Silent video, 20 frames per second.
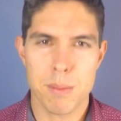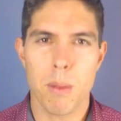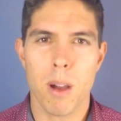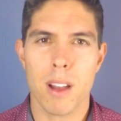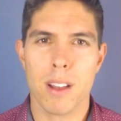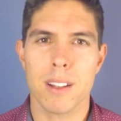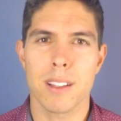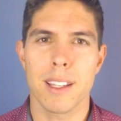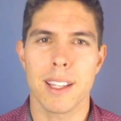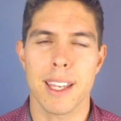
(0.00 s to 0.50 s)

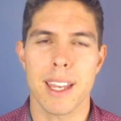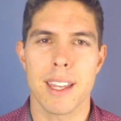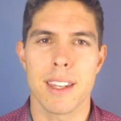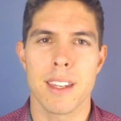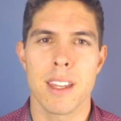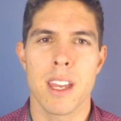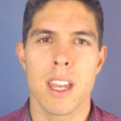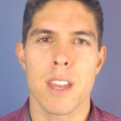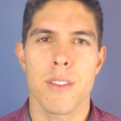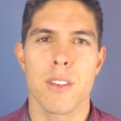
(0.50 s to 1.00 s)
Michael again.
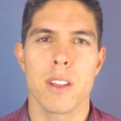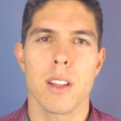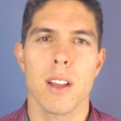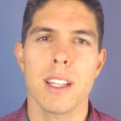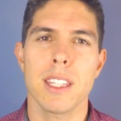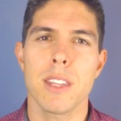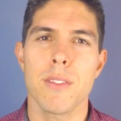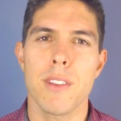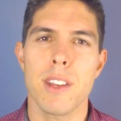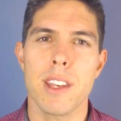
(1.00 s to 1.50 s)
If you
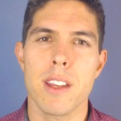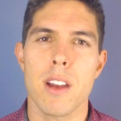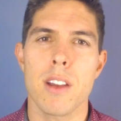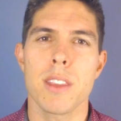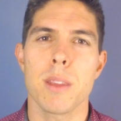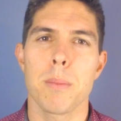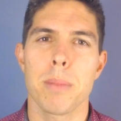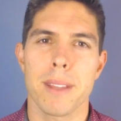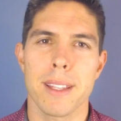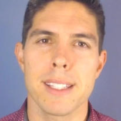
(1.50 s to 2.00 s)
like the video,
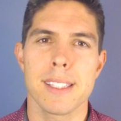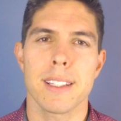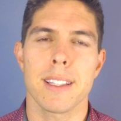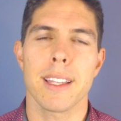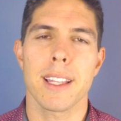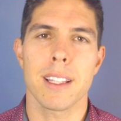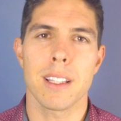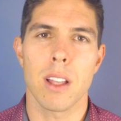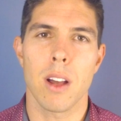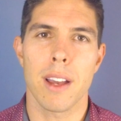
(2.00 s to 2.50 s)
then please
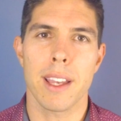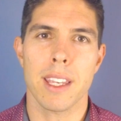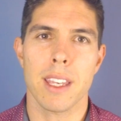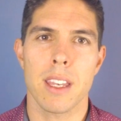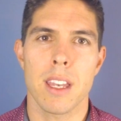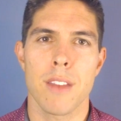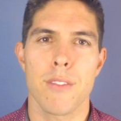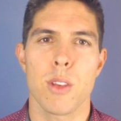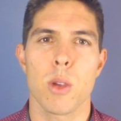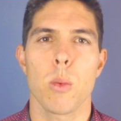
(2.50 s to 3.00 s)
click like.
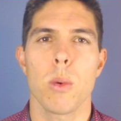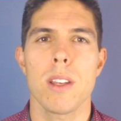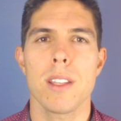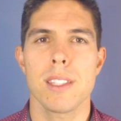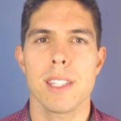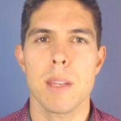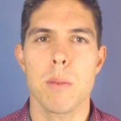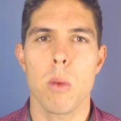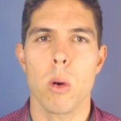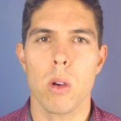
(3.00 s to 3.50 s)
If you want to
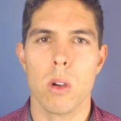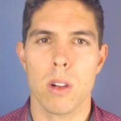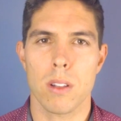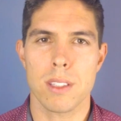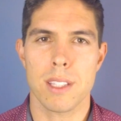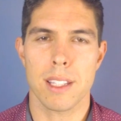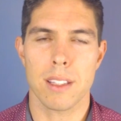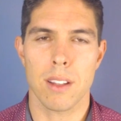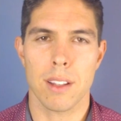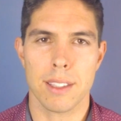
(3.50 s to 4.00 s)
see more
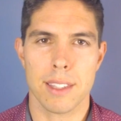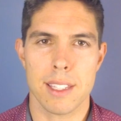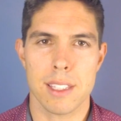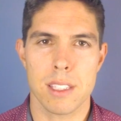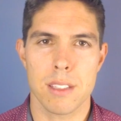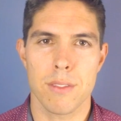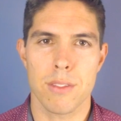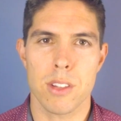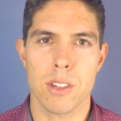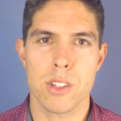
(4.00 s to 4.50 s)
content like this
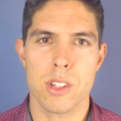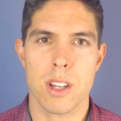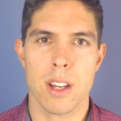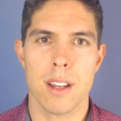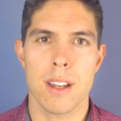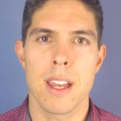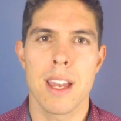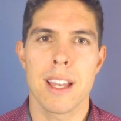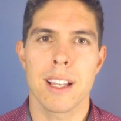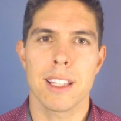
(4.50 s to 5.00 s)
in future,
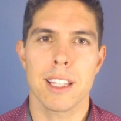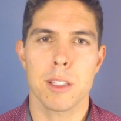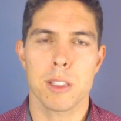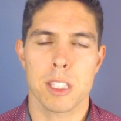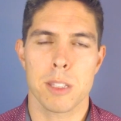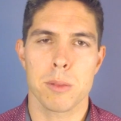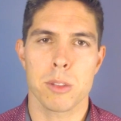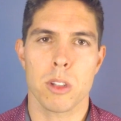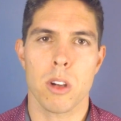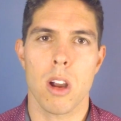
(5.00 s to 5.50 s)
click
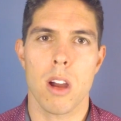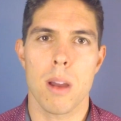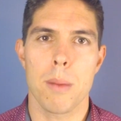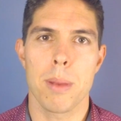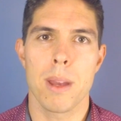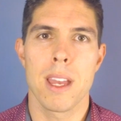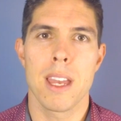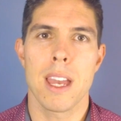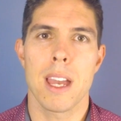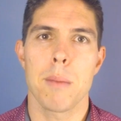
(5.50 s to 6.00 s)
subscribe
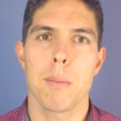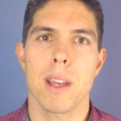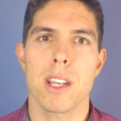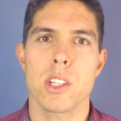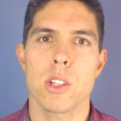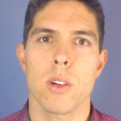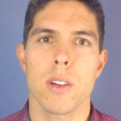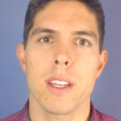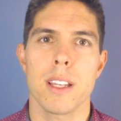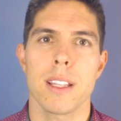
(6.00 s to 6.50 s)
and make
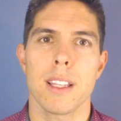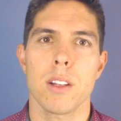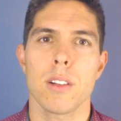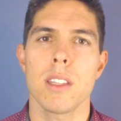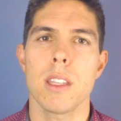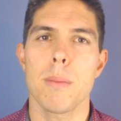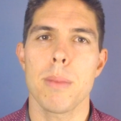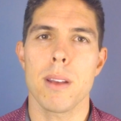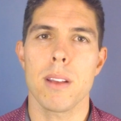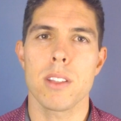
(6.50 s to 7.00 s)
sure you click on
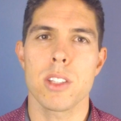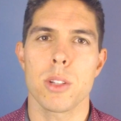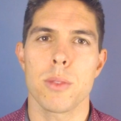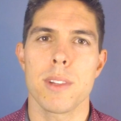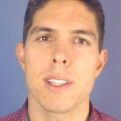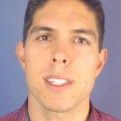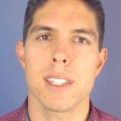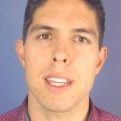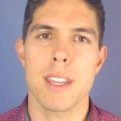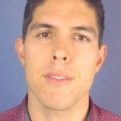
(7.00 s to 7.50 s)
the bell to
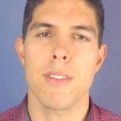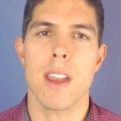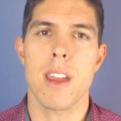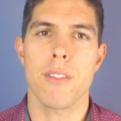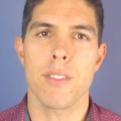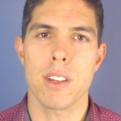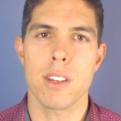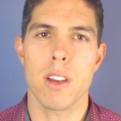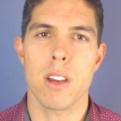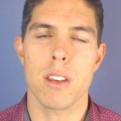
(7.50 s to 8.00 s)
receive
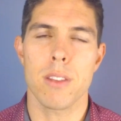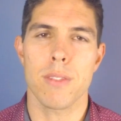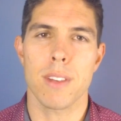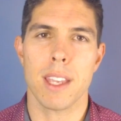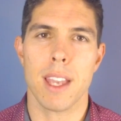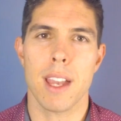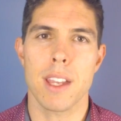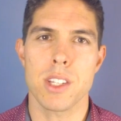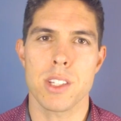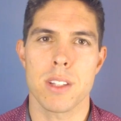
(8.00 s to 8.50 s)
every
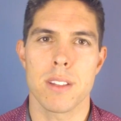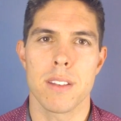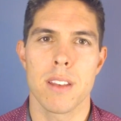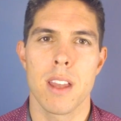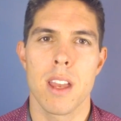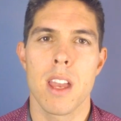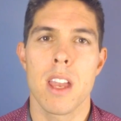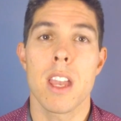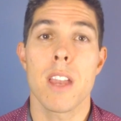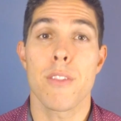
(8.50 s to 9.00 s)
notification.
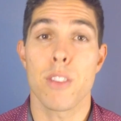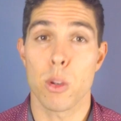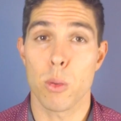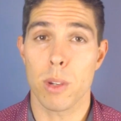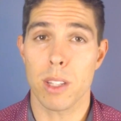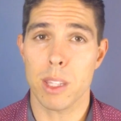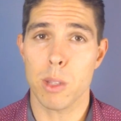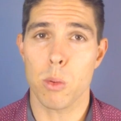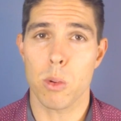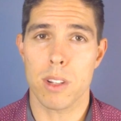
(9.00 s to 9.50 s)
If you
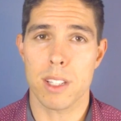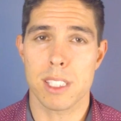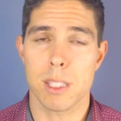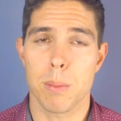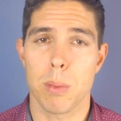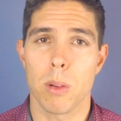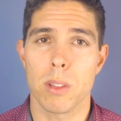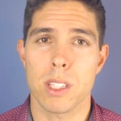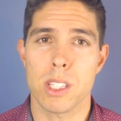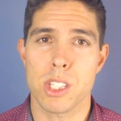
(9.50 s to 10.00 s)
really want to
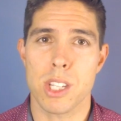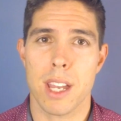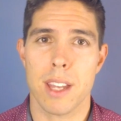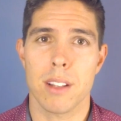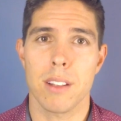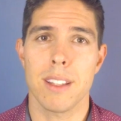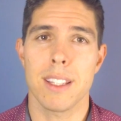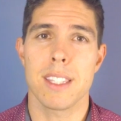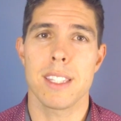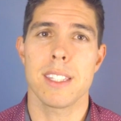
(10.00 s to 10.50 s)
support the
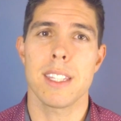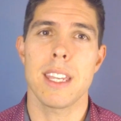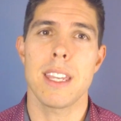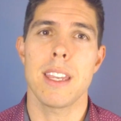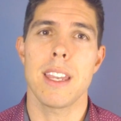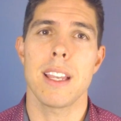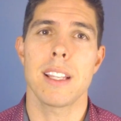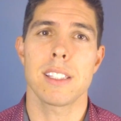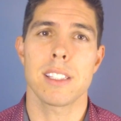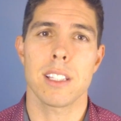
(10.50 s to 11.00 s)
channel and
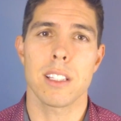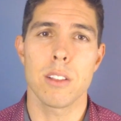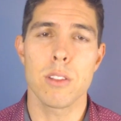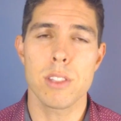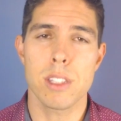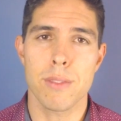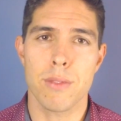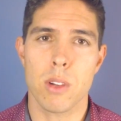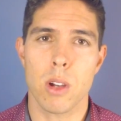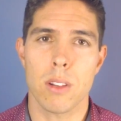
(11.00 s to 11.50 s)
see
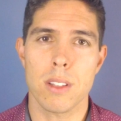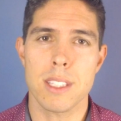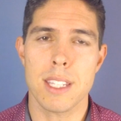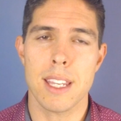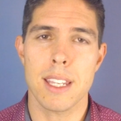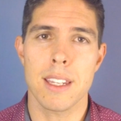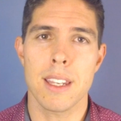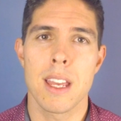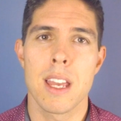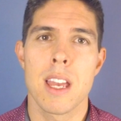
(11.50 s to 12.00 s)
exclusive
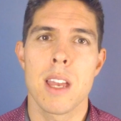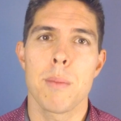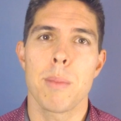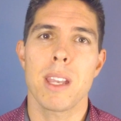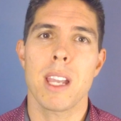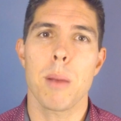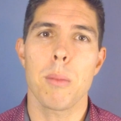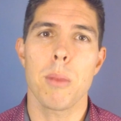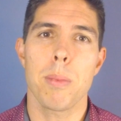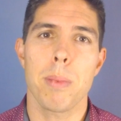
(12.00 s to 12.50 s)
content,
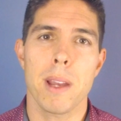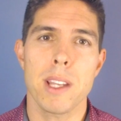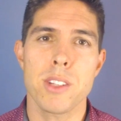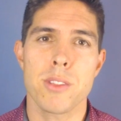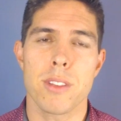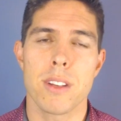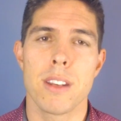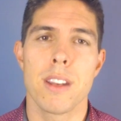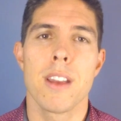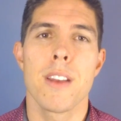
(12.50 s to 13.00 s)
become a
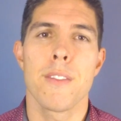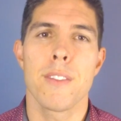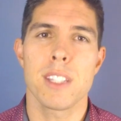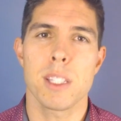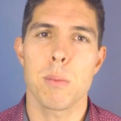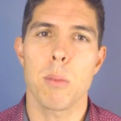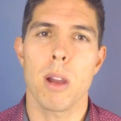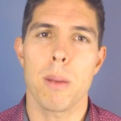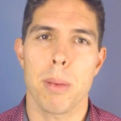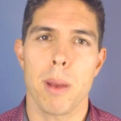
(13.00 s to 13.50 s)
patron.
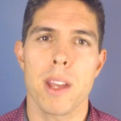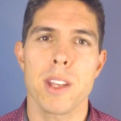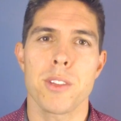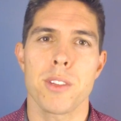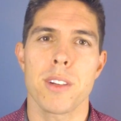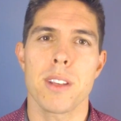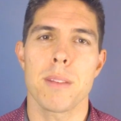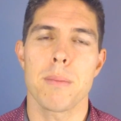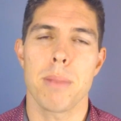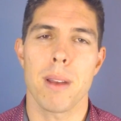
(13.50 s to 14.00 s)
Visit my
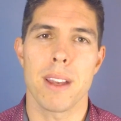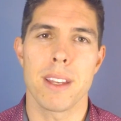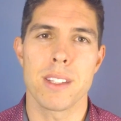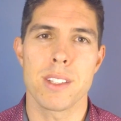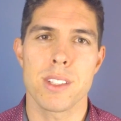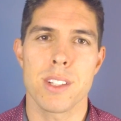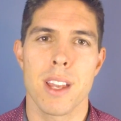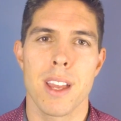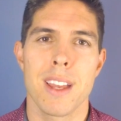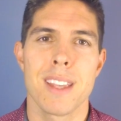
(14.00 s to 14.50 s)
Patreon
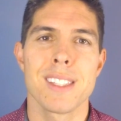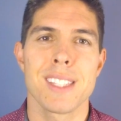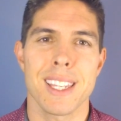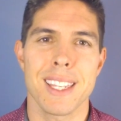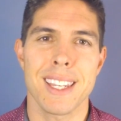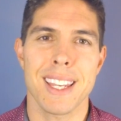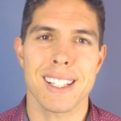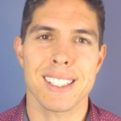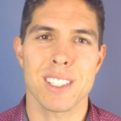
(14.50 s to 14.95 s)
page. See you next